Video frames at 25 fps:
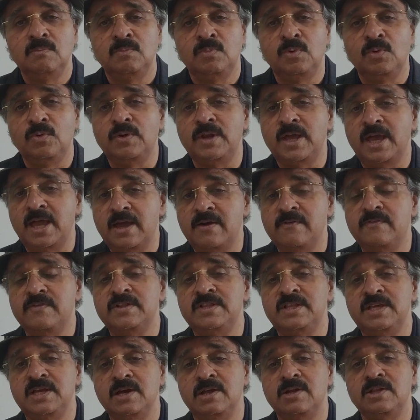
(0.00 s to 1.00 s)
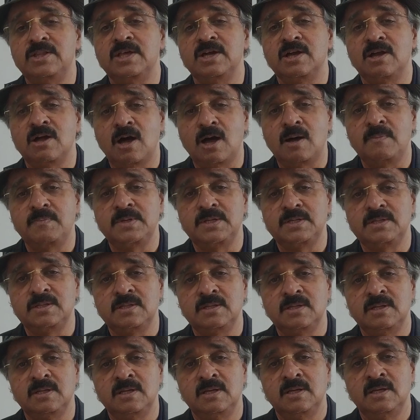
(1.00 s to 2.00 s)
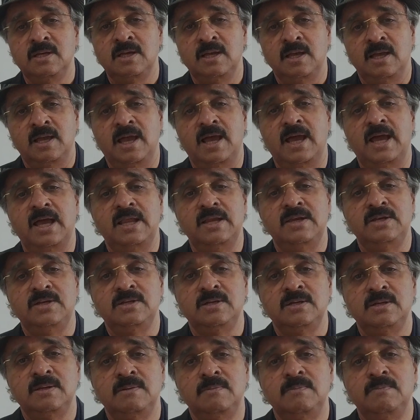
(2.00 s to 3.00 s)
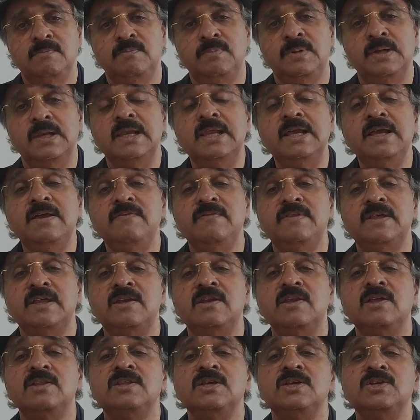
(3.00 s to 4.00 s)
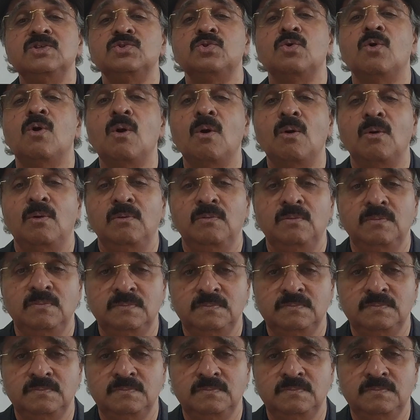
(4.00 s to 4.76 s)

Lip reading: put everything under the carpet and believe that nothing's wrong.